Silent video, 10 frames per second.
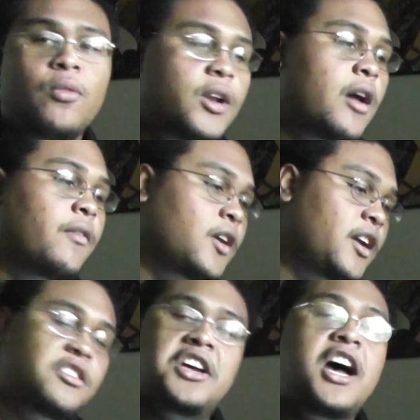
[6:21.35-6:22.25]
Whatever. I
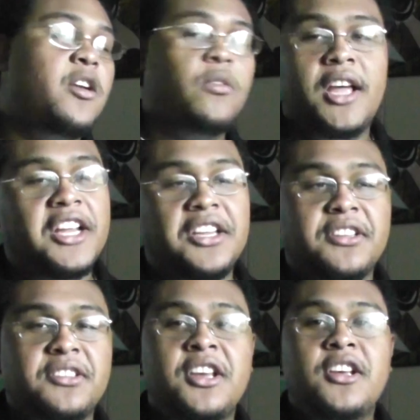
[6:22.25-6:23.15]
I don't like
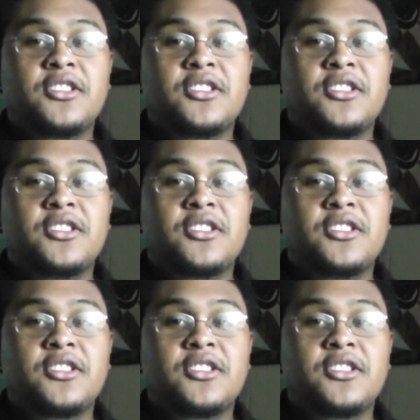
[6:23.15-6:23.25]
it.